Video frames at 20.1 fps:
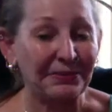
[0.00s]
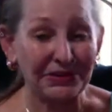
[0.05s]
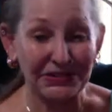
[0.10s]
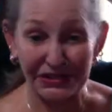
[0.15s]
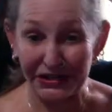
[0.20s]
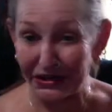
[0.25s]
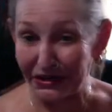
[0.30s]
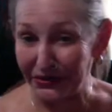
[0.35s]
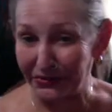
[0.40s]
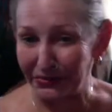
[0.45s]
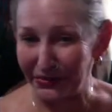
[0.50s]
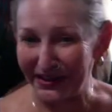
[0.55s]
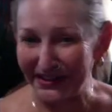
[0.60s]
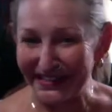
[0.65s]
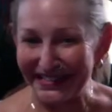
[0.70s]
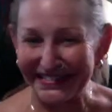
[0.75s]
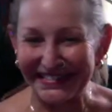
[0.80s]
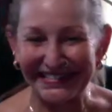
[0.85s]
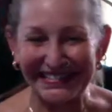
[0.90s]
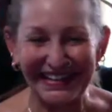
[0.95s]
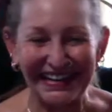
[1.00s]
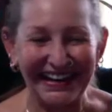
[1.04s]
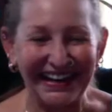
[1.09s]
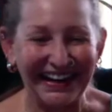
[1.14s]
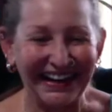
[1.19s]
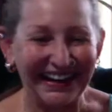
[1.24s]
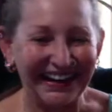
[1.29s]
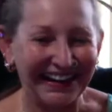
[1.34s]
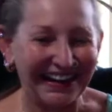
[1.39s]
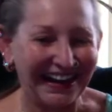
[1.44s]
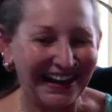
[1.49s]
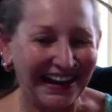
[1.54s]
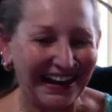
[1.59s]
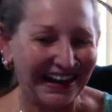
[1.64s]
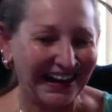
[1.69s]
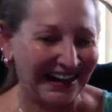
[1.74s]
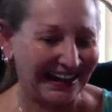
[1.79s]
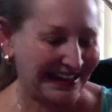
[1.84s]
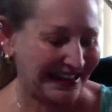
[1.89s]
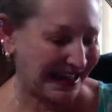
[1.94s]
a good one to see.
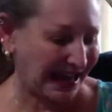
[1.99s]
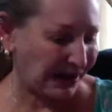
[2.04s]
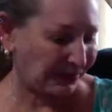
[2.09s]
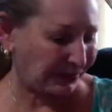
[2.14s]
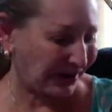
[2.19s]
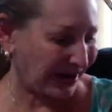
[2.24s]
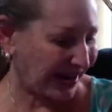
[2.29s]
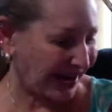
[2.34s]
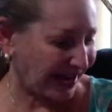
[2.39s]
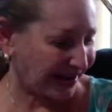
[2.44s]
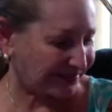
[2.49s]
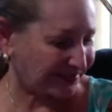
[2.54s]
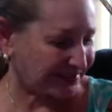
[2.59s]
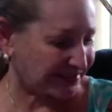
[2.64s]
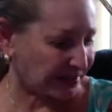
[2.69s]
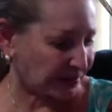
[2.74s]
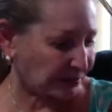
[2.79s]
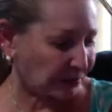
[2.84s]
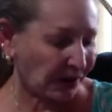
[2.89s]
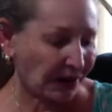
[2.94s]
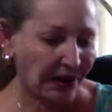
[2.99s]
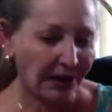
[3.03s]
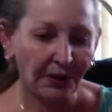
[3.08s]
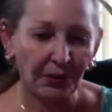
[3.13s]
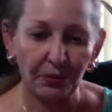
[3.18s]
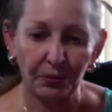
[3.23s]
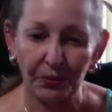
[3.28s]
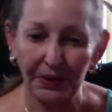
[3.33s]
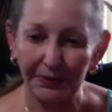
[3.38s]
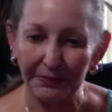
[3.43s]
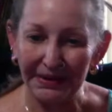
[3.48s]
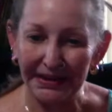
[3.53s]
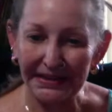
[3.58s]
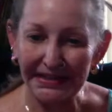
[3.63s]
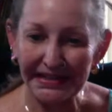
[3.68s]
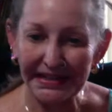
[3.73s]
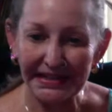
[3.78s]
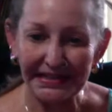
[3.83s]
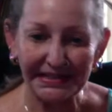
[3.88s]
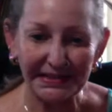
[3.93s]
And now we have some
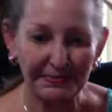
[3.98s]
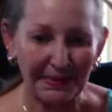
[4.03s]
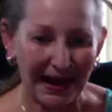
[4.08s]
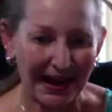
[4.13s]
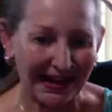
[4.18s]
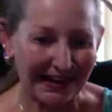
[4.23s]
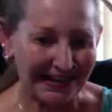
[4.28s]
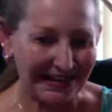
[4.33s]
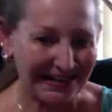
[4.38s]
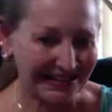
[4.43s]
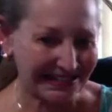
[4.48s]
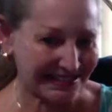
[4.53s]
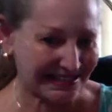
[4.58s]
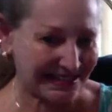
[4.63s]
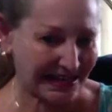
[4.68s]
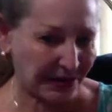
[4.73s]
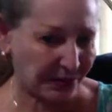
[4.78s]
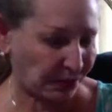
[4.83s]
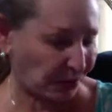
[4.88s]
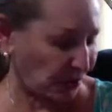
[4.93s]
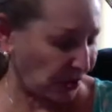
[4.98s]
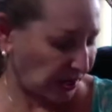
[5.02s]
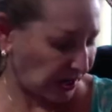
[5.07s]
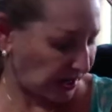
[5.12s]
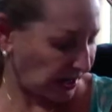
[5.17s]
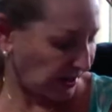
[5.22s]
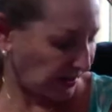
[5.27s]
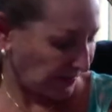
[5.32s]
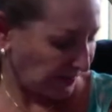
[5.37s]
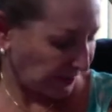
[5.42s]
women, Hispanics, that were